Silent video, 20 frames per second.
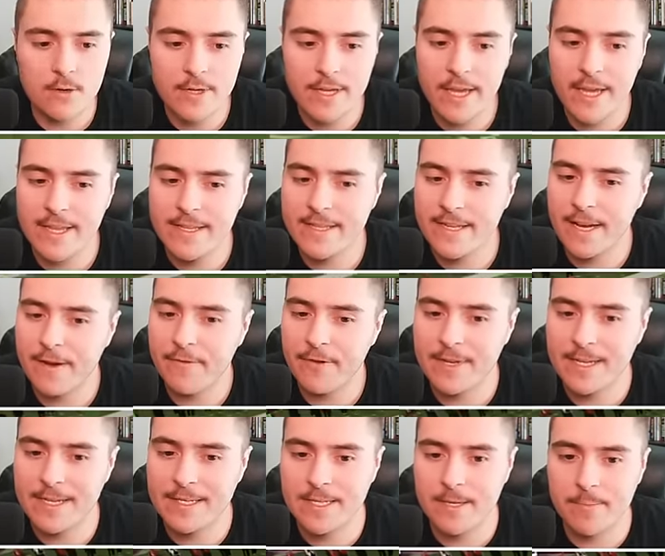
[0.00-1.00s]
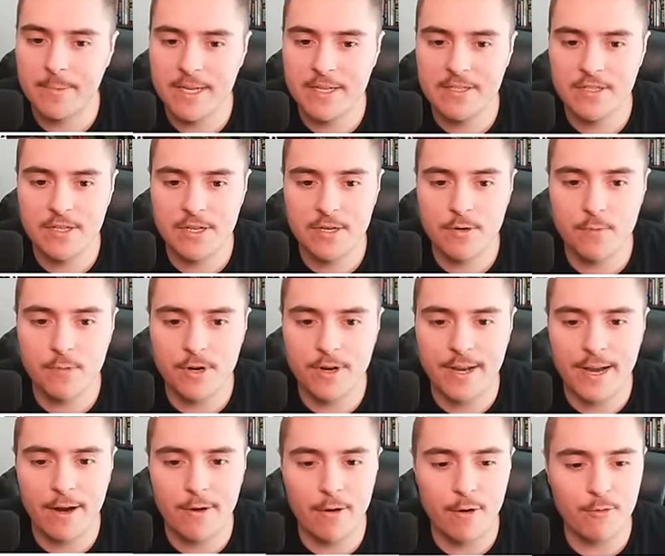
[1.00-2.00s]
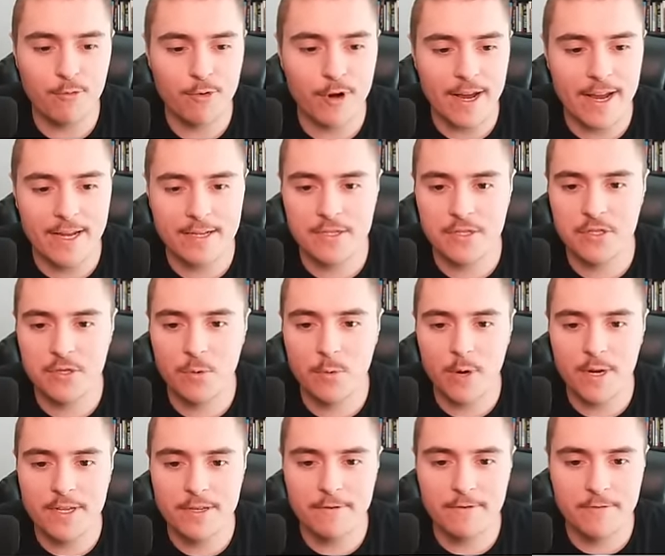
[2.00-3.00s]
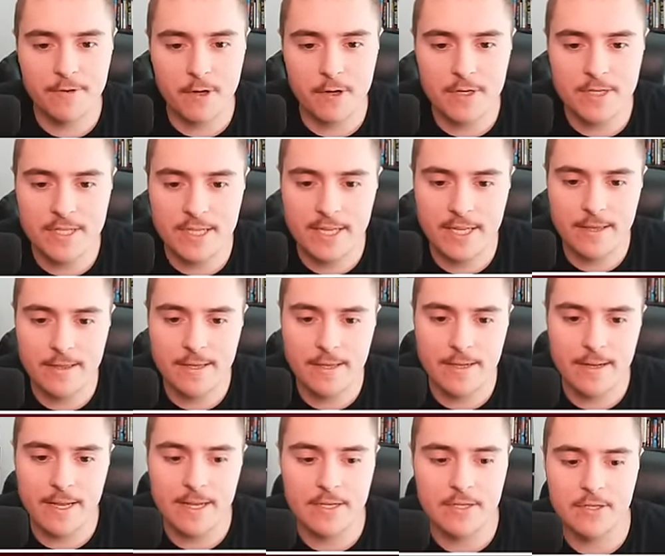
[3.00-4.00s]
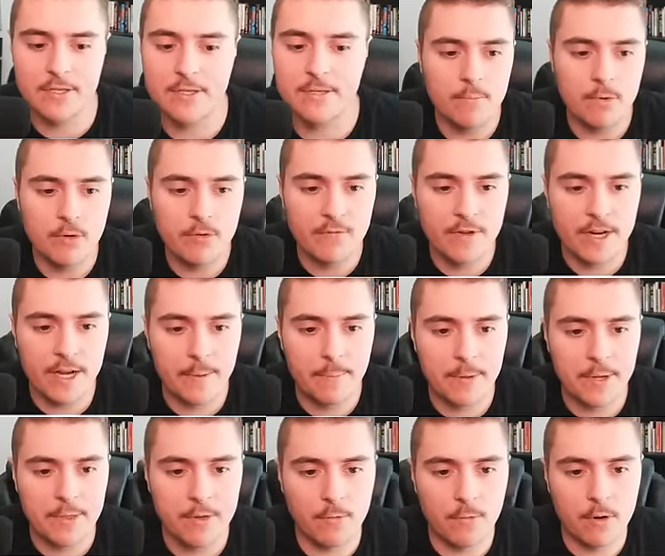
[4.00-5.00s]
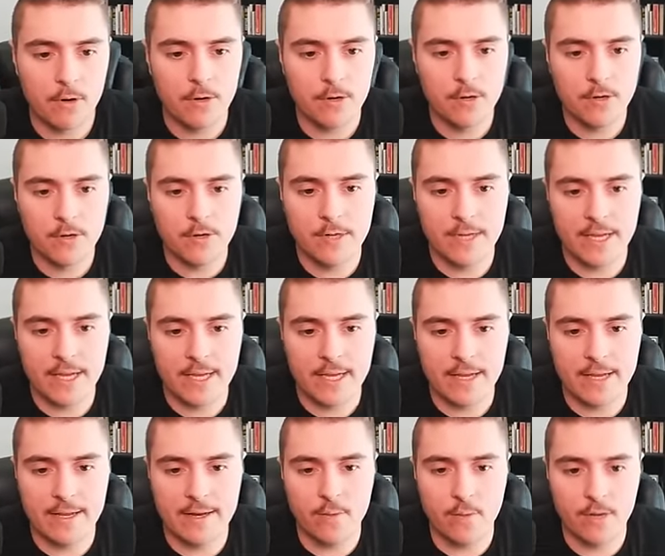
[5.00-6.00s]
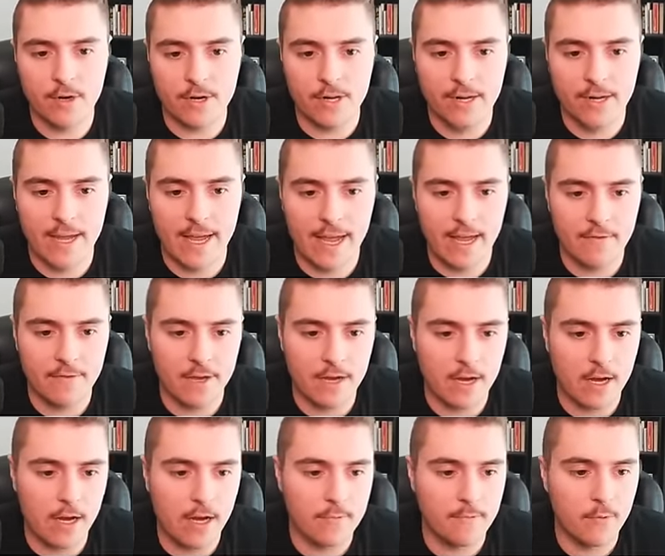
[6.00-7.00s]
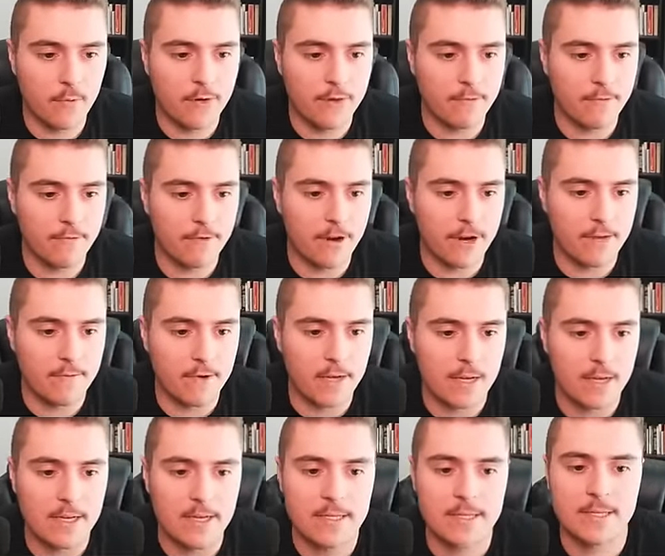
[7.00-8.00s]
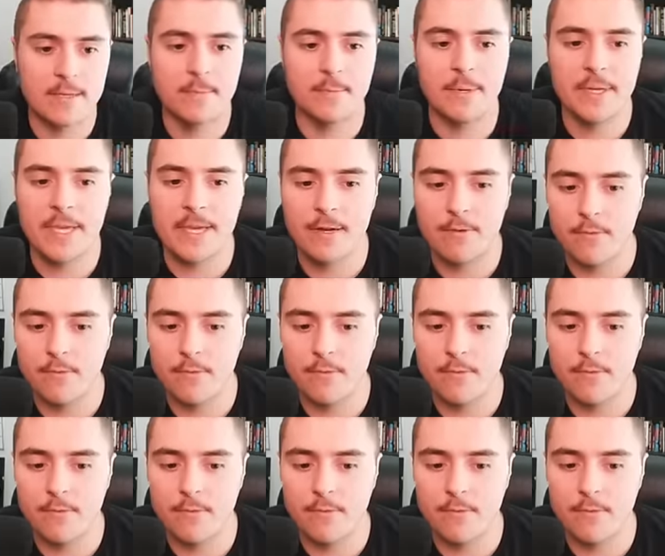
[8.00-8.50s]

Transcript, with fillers: yeah, and did I forget to mention we're now ranked 21st in the nation, moving up in the world, and we're going to have a convoy in front of us. Big